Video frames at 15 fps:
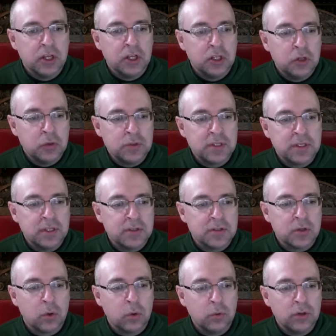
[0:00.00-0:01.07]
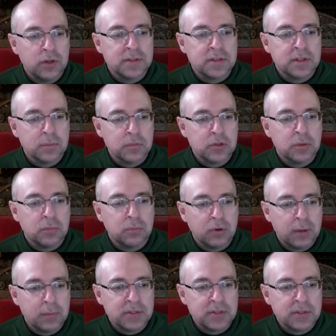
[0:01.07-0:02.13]
Using his own assumption
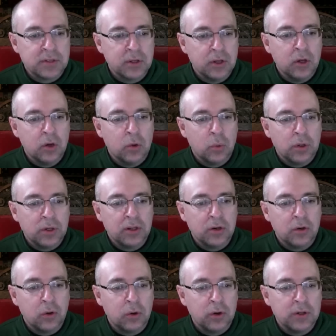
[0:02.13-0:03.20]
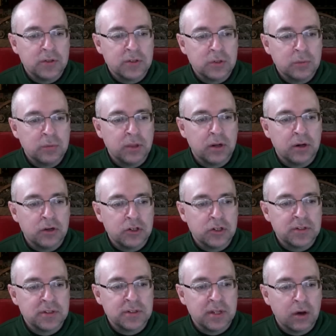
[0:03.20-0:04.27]
premise, one can only assume that are
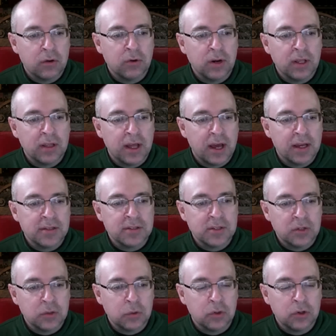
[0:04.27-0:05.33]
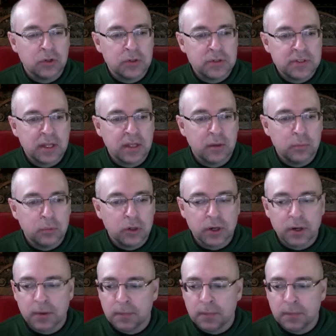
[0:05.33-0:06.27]
just downright lies in order to sell a book.